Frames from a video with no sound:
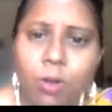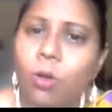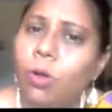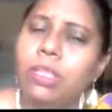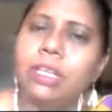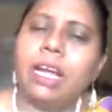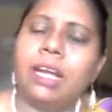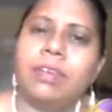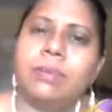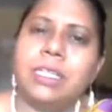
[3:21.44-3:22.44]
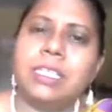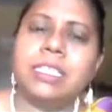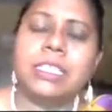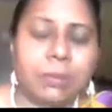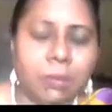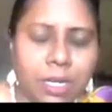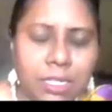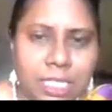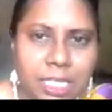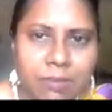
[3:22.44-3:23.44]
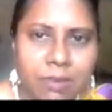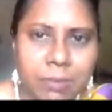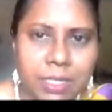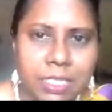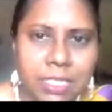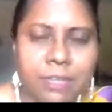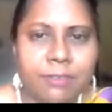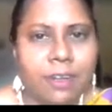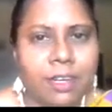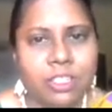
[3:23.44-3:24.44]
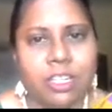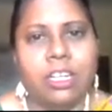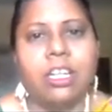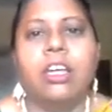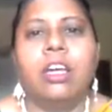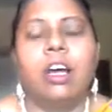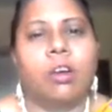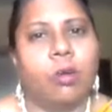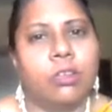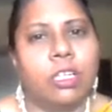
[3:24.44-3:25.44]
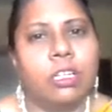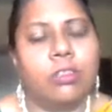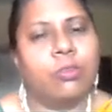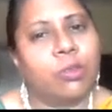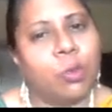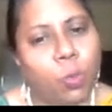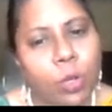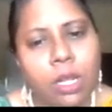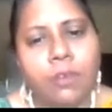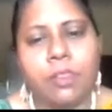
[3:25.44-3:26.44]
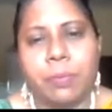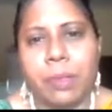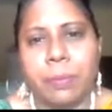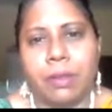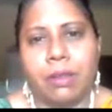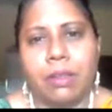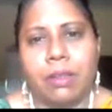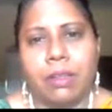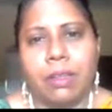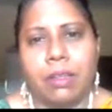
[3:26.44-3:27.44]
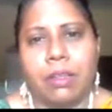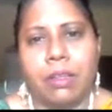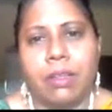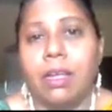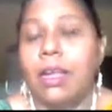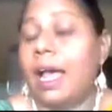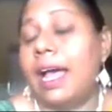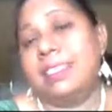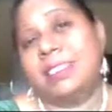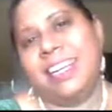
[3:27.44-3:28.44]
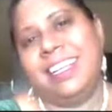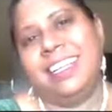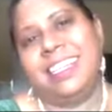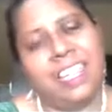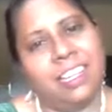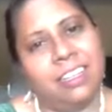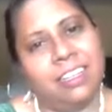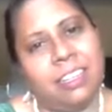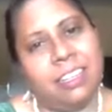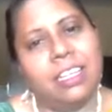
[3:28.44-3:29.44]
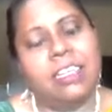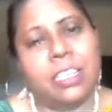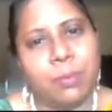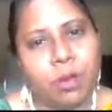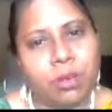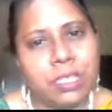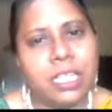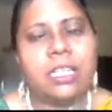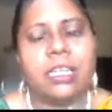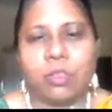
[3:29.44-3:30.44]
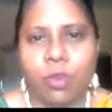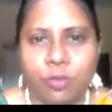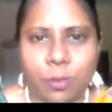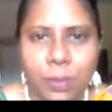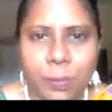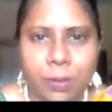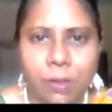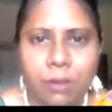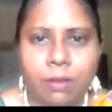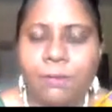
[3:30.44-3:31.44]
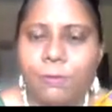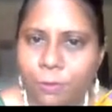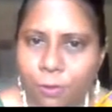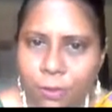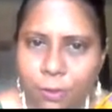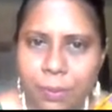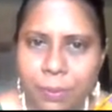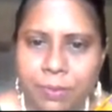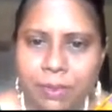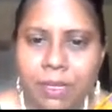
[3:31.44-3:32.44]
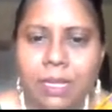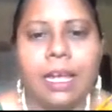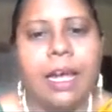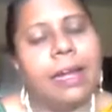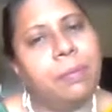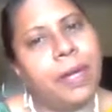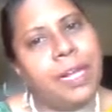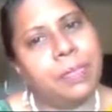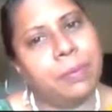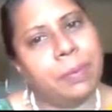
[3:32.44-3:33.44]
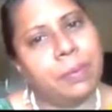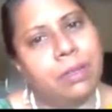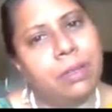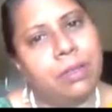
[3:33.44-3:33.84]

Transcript: all the governments, democratic governments, they function according to the will of the people. As rightly said, democracy is of the people, for the people, and by the people.